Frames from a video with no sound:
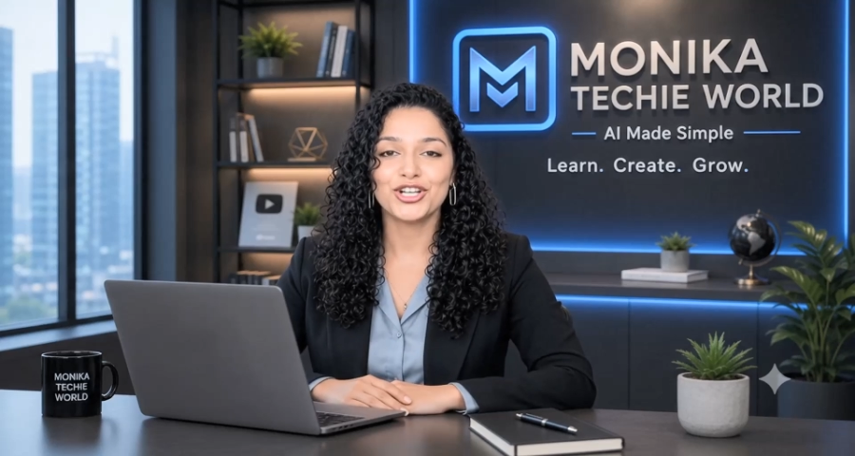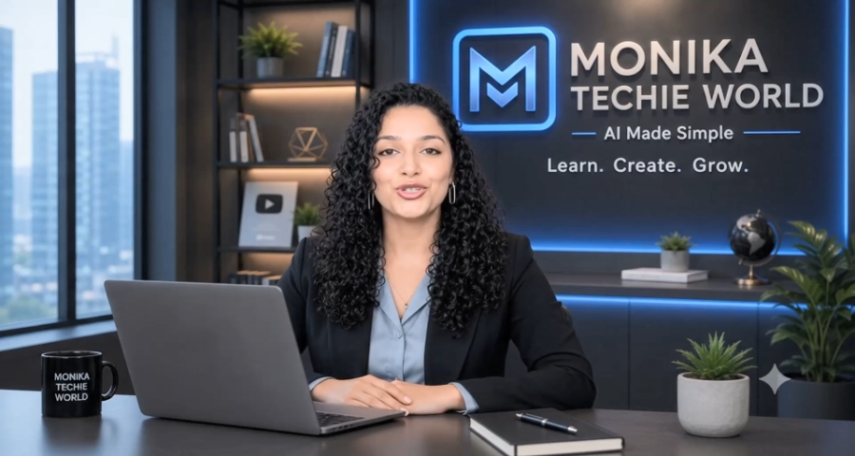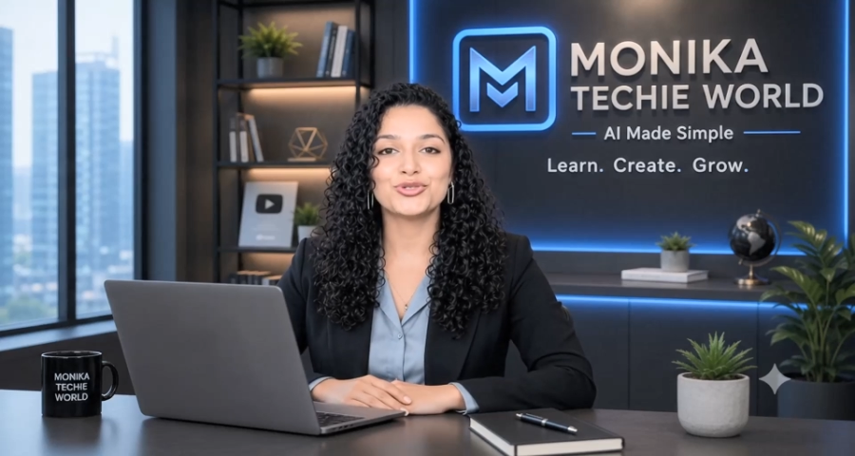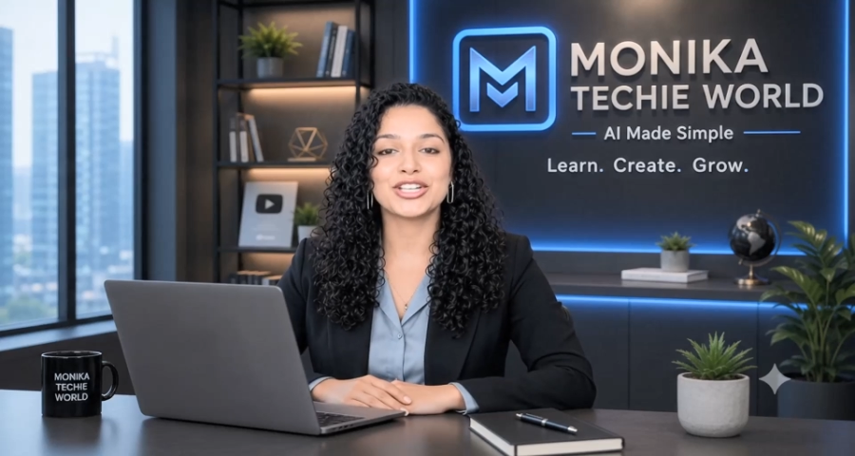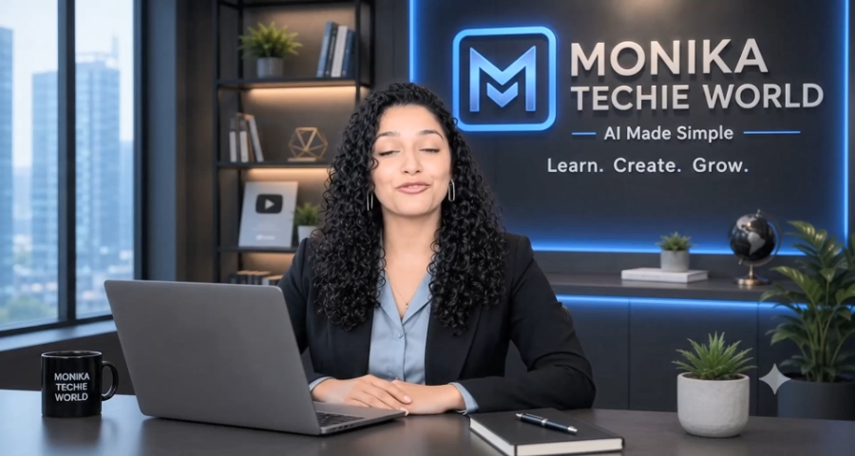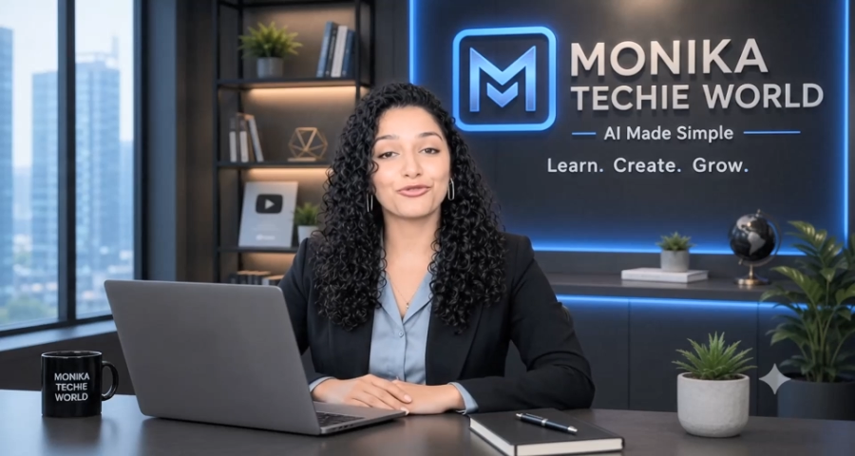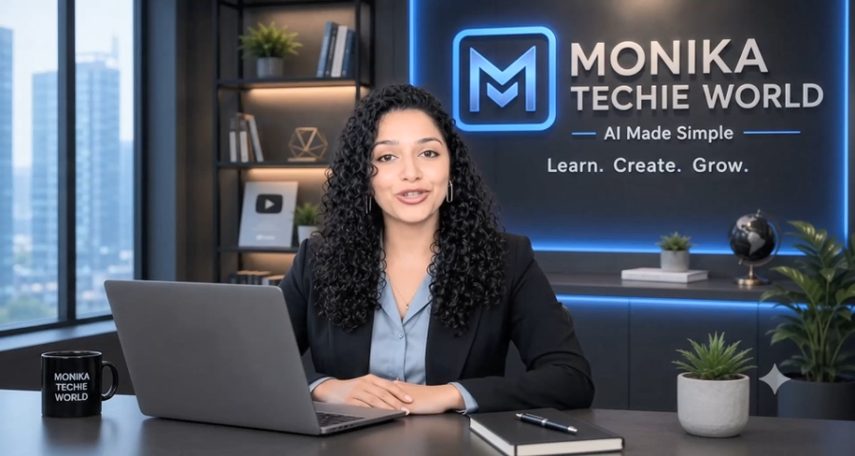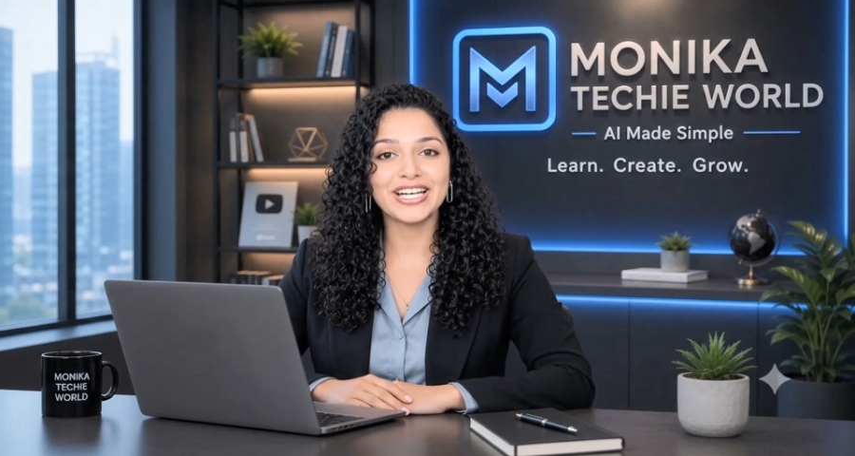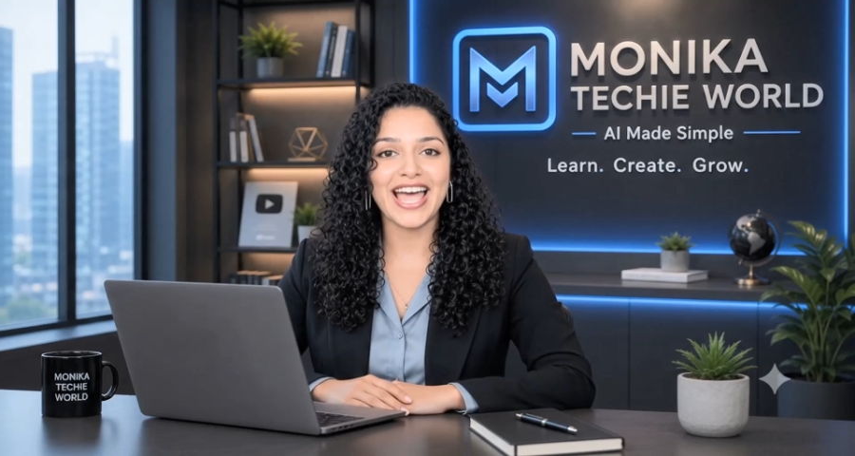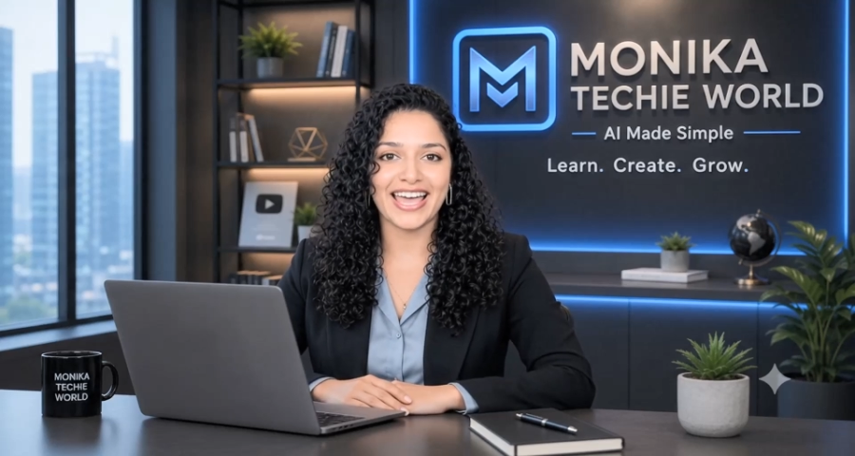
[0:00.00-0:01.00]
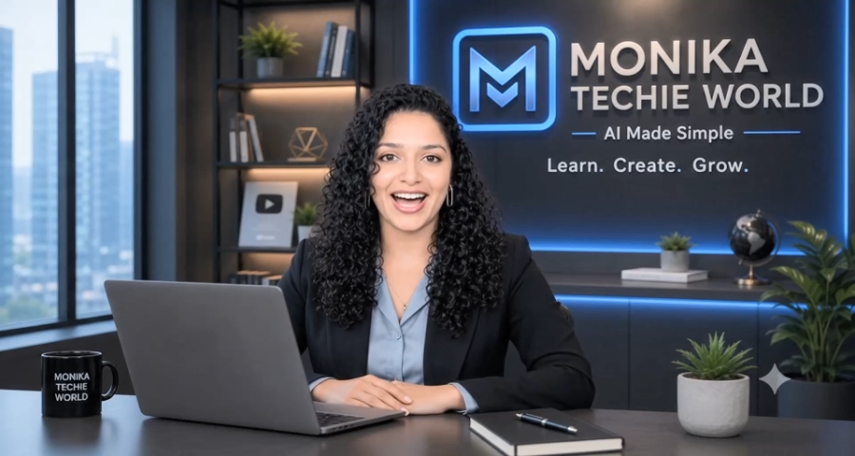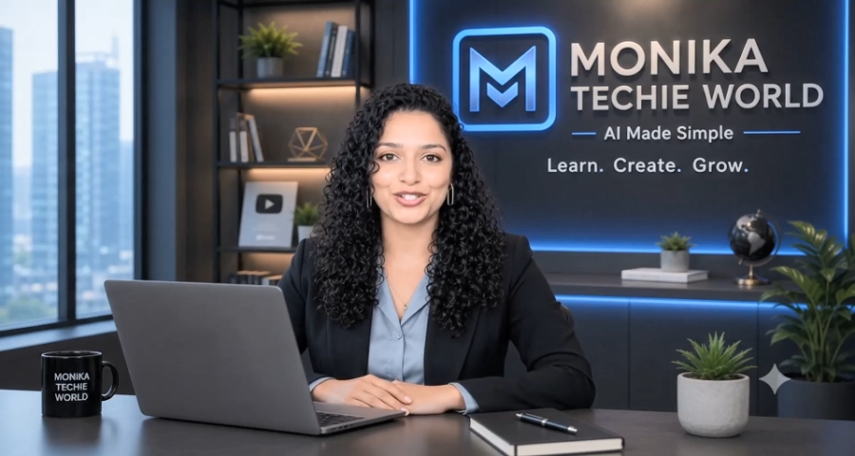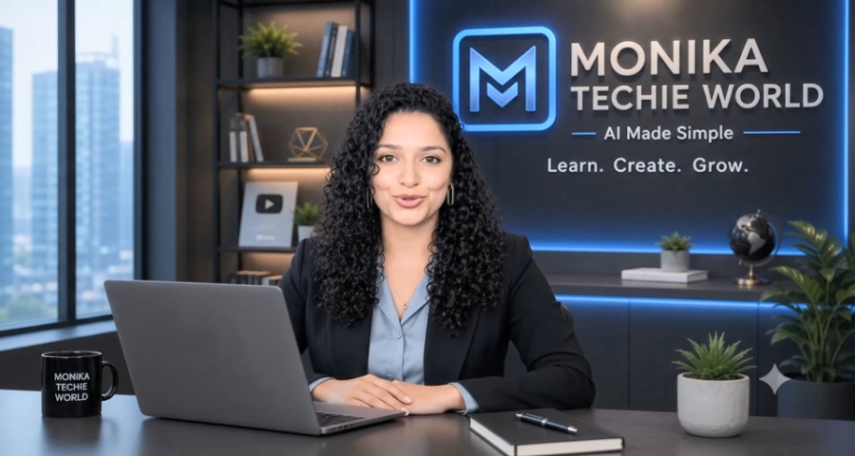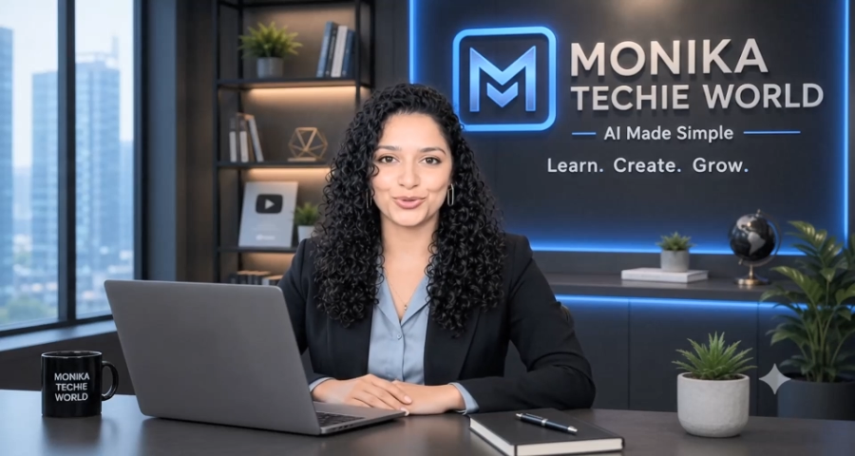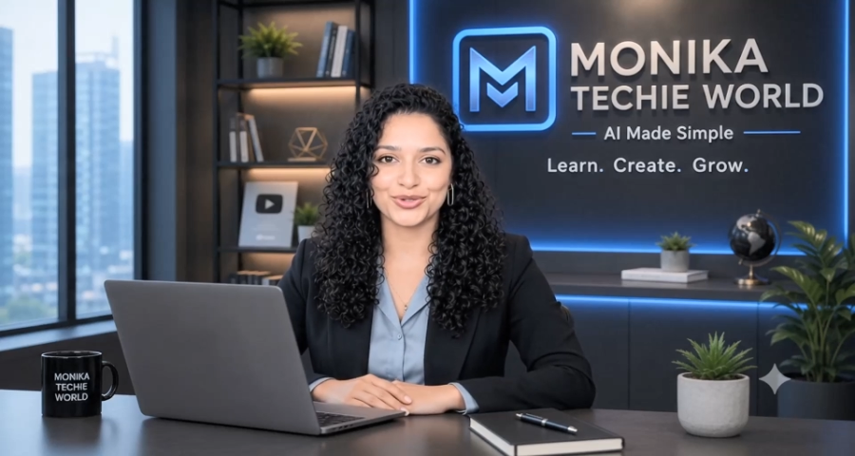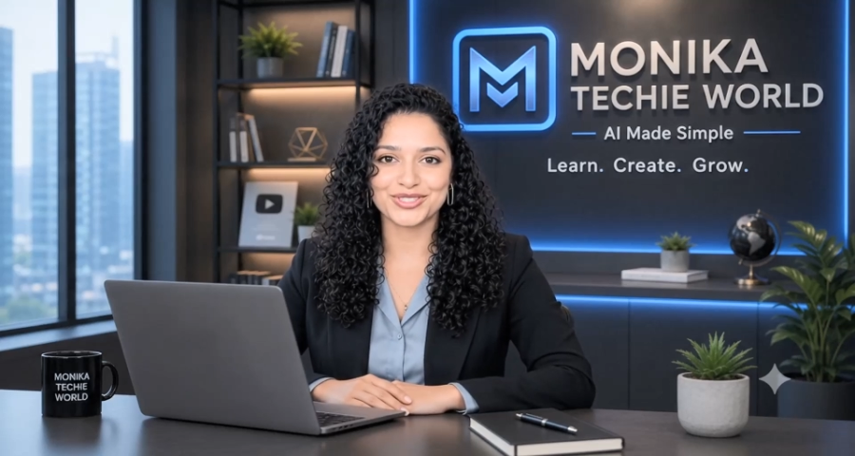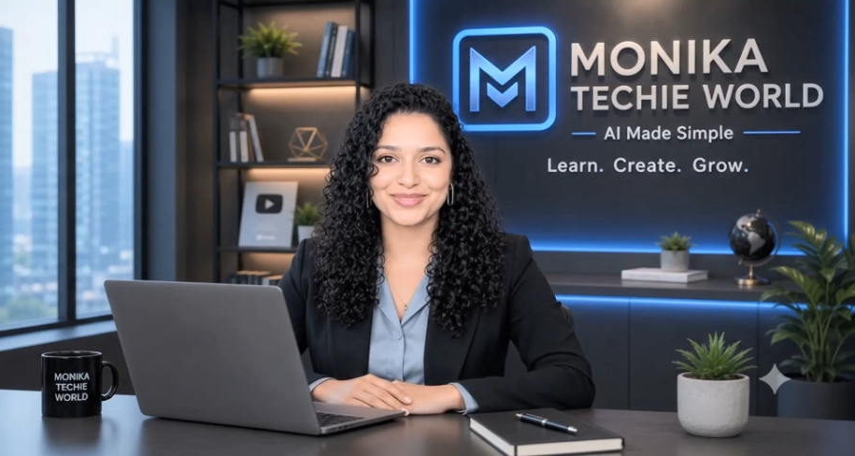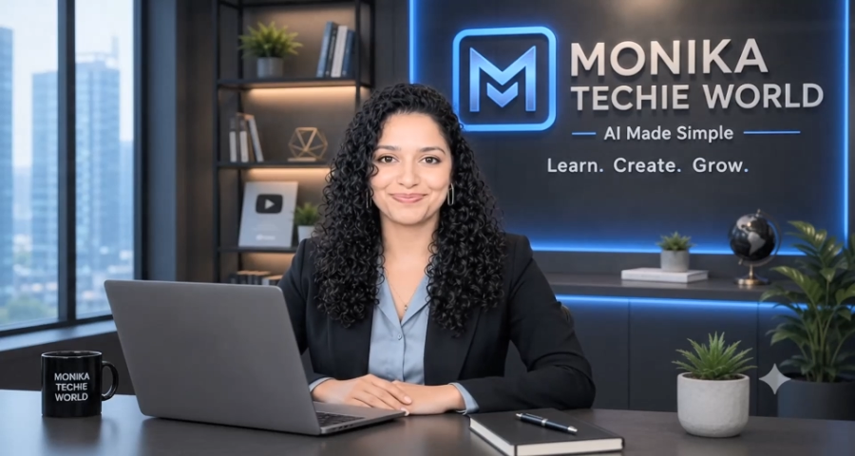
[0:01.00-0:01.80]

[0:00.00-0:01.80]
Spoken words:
using free AI tools.